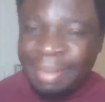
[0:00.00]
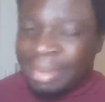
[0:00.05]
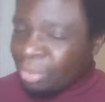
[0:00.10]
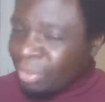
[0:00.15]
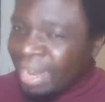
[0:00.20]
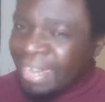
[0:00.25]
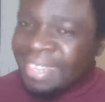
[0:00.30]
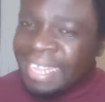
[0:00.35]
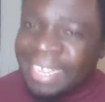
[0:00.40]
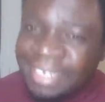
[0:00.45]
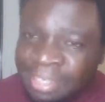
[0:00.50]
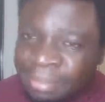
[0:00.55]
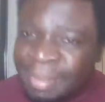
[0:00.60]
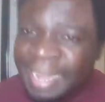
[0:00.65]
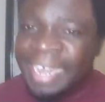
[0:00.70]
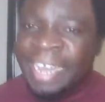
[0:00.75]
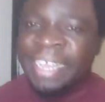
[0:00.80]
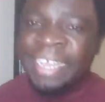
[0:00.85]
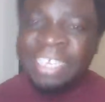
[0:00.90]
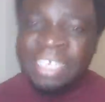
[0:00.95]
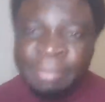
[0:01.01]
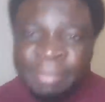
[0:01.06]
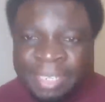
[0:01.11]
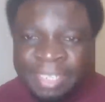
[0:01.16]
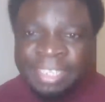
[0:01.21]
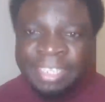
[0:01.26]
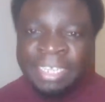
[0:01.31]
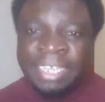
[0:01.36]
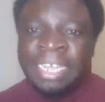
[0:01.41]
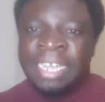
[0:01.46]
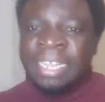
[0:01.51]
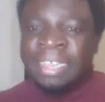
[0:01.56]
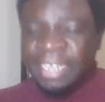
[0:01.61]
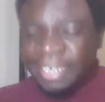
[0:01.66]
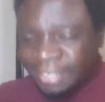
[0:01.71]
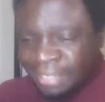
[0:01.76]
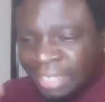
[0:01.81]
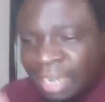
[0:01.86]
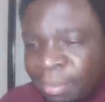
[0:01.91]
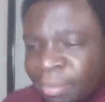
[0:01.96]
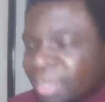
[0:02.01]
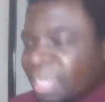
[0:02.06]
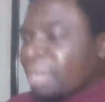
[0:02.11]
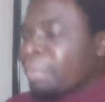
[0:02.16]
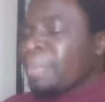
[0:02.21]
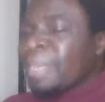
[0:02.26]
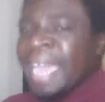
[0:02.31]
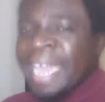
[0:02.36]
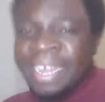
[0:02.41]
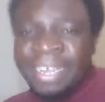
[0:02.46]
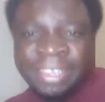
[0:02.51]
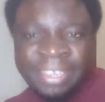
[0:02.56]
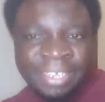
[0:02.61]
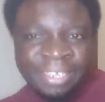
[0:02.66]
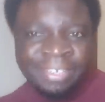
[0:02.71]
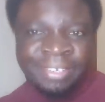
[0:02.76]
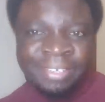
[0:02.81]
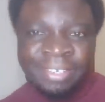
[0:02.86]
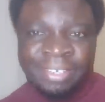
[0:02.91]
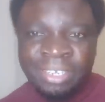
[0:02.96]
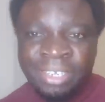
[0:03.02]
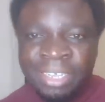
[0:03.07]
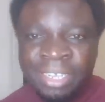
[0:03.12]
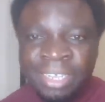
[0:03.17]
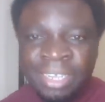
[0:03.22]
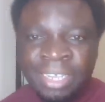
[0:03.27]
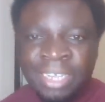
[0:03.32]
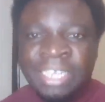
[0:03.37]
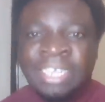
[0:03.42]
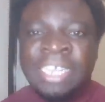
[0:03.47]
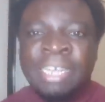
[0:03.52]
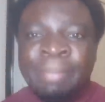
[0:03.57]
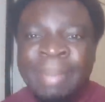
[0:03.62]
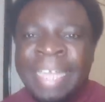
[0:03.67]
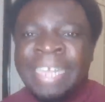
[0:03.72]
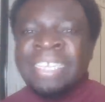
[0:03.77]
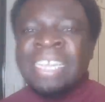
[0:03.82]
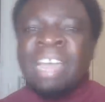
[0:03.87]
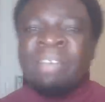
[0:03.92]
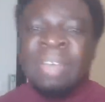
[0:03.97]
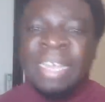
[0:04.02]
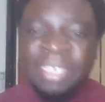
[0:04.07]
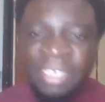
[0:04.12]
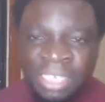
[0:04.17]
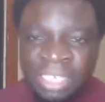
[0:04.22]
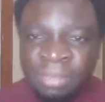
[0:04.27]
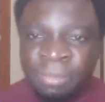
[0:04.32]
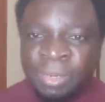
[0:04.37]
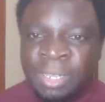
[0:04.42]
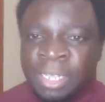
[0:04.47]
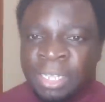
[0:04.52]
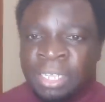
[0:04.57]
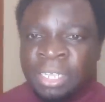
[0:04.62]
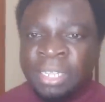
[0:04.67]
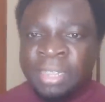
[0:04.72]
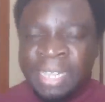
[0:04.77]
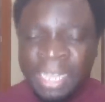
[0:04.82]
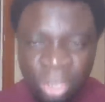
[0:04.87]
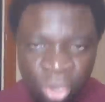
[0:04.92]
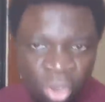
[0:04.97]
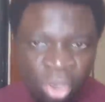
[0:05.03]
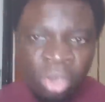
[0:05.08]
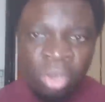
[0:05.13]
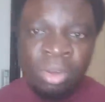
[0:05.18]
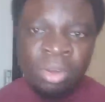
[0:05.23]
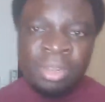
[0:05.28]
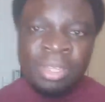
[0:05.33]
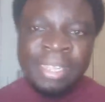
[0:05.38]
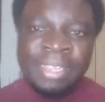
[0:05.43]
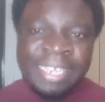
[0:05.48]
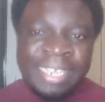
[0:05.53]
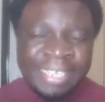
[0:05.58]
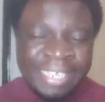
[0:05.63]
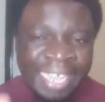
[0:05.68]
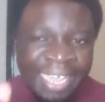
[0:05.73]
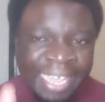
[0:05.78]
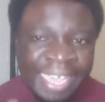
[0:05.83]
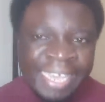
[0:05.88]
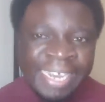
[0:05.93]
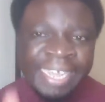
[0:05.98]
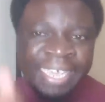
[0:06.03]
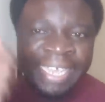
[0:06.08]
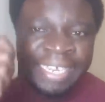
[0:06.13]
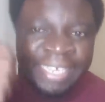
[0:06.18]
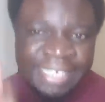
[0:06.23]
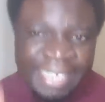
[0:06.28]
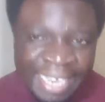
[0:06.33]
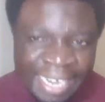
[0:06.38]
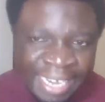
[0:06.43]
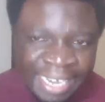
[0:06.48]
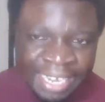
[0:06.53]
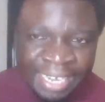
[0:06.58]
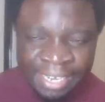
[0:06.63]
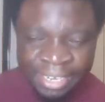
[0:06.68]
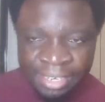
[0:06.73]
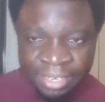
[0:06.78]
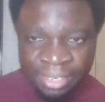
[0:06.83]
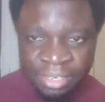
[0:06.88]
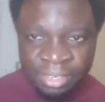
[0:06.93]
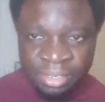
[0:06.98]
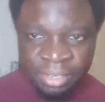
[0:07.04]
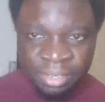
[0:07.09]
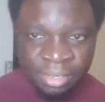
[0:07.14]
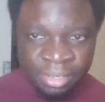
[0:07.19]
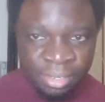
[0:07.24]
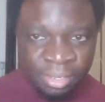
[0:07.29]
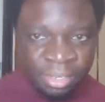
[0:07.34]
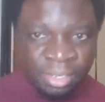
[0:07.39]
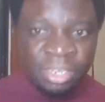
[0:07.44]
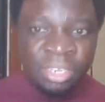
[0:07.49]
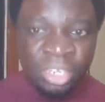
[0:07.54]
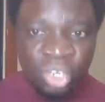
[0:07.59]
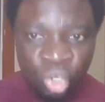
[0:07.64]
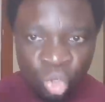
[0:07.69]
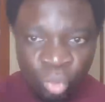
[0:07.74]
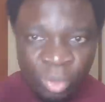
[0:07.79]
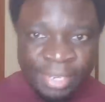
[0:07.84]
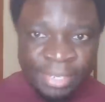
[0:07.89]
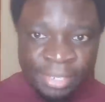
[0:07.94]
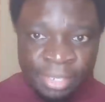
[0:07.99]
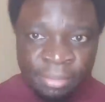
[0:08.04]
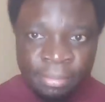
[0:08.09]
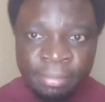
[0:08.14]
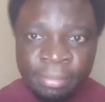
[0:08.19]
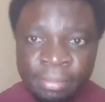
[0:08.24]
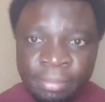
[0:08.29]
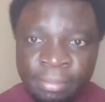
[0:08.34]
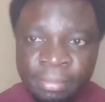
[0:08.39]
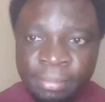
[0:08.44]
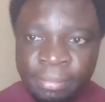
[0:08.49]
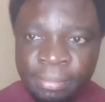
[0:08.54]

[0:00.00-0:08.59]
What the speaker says: But when they are smiling, it means there is something behind this. They might have achieved the goal that they had intended to achieve.